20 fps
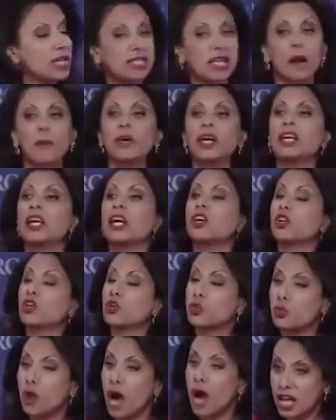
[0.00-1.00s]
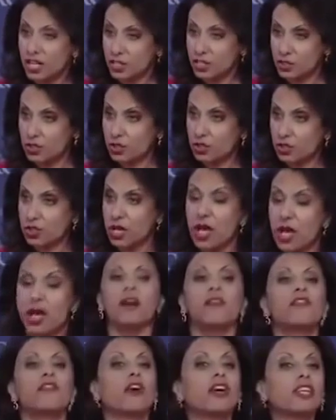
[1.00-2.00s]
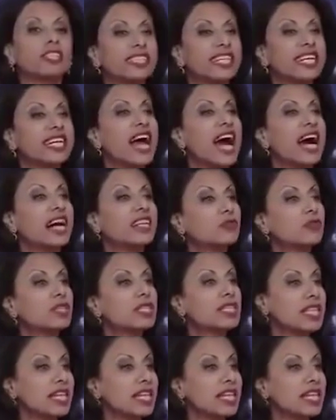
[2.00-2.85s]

is I'm going to crunch 1400